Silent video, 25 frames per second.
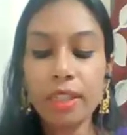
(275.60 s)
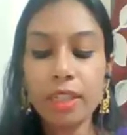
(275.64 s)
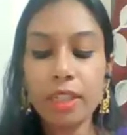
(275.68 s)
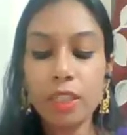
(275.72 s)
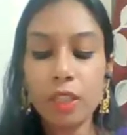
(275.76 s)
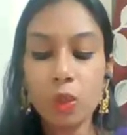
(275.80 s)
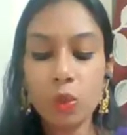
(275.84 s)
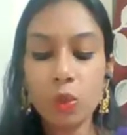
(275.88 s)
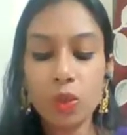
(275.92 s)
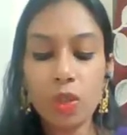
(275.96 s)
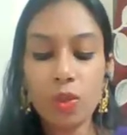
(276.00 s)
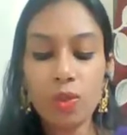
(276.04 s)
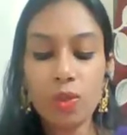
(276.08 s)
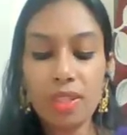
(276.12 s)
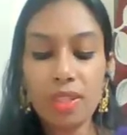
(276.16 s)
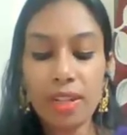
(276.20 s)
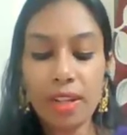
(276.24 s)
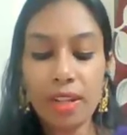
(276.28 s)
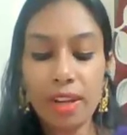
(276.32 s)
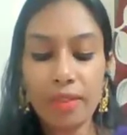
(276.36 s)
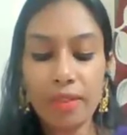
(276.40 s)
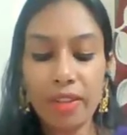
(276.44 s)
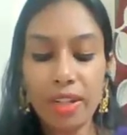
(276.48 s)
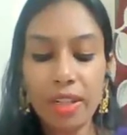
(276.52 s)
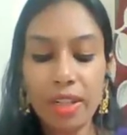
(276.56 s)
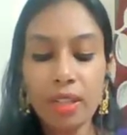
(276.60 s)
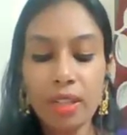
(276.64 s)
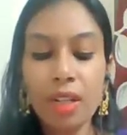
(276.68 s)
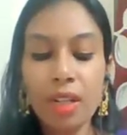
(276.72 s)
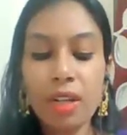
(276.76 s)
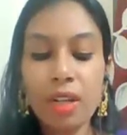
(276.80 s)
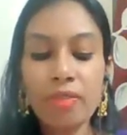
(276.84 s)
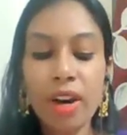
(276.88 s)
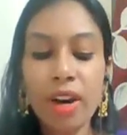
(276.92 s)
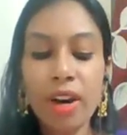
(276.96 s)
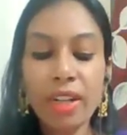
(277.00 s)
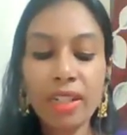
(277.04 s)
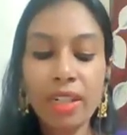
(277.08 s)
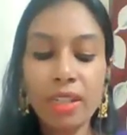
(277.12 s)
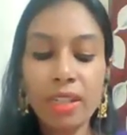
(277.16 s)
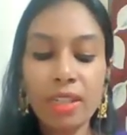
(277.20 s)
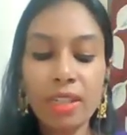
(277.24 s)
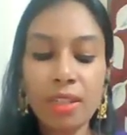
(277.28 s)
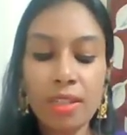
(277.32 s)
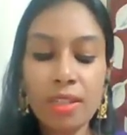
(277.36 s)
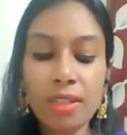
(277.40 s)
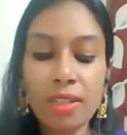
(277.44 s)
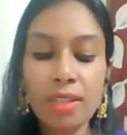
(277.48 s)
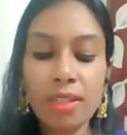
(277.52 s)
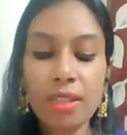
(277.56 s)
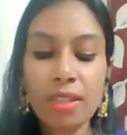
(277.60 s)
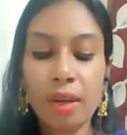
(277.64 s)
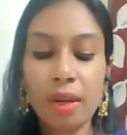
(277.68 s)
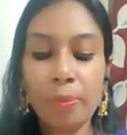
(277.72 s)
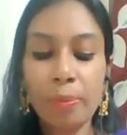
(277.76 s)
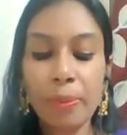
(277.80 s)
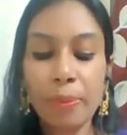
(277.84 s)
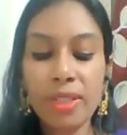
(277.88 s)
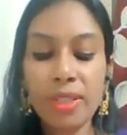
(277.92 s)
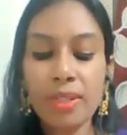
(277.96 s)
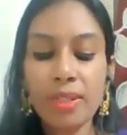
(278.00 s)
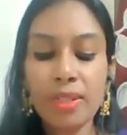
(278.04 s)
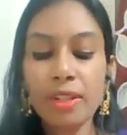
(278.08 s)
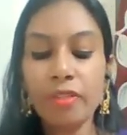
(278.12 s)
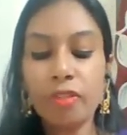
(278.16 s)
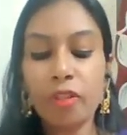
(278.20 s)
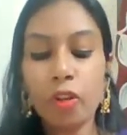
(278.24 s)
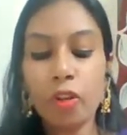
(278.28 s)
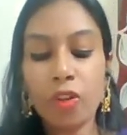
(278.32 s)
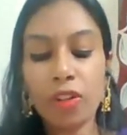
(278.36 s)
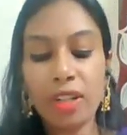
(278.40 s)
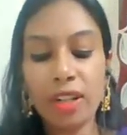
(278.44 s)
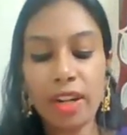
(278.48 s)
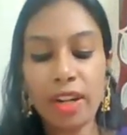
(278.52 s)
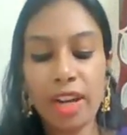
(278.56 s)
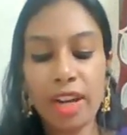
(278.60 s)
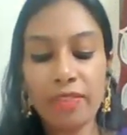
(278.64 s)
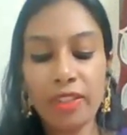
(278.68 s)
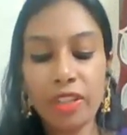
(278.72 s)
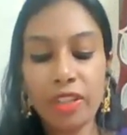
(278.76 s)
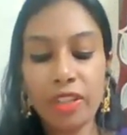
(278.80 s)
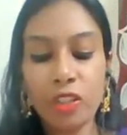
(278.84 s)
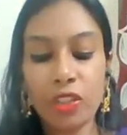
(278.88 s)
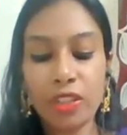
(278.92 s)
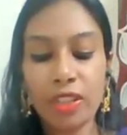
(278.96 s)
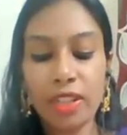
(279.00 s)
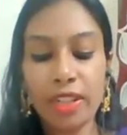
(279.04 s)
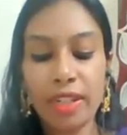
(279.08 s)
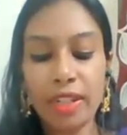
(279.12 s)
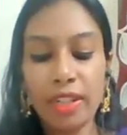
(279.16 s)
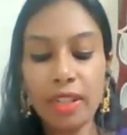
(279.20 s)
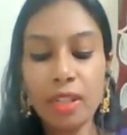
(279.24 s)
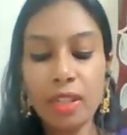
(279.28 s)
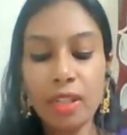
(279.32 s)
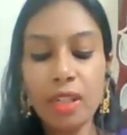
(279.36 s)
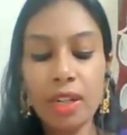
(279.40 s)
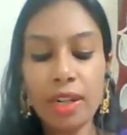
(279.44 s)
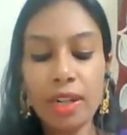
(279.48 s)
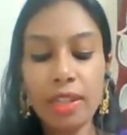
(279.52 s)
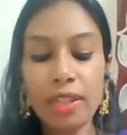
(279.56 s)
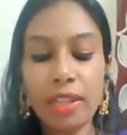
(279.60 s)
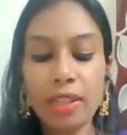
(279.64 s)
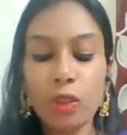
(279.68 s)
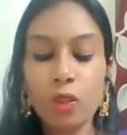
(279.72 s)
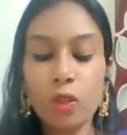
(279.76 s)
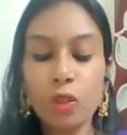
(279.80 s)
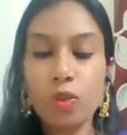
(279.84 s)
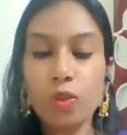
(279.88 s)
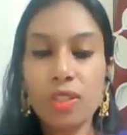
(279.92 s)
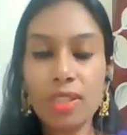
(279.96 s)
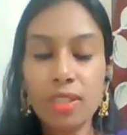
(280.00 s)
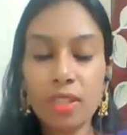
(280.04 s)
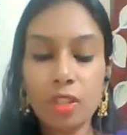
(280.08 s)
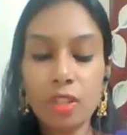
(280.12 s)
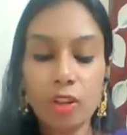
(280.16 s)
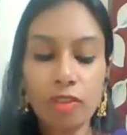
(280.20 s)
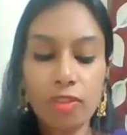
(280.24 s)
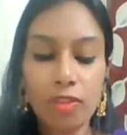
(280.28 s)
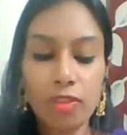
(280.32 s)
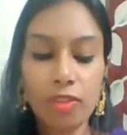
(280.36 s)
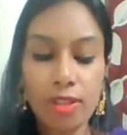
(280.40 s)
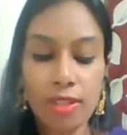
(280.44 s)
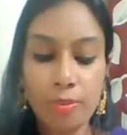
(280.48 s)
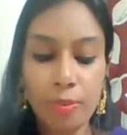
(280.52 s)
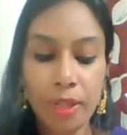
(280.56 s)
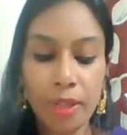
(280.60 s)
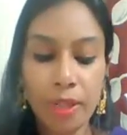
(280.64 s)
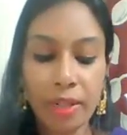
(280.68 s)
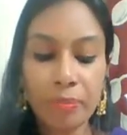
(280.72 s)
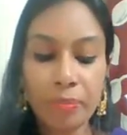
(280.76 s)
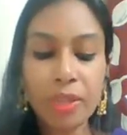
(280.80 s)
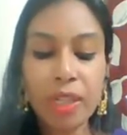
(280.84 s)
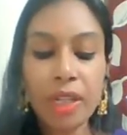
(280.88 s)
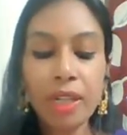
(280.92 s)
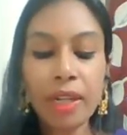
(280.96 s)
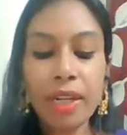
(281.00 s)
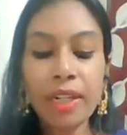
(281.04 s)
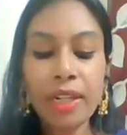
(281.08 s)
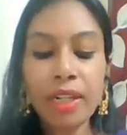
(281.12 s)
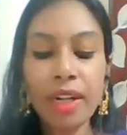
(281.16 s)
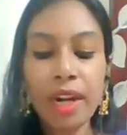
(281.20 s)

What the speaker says: in 2011, where he did his compulsory foreign language training in the University of Lisbon. In